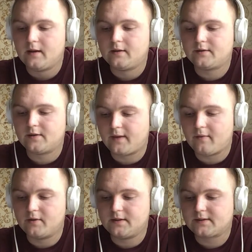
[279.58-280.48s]
so they
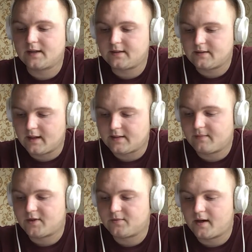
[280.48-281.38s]
would discuss things
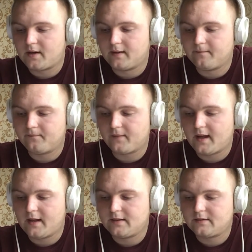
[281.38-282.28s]
much better
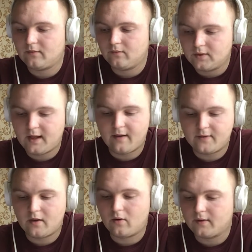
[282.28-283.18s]
and would have
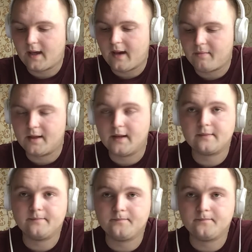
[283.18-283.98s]
their own cabinet.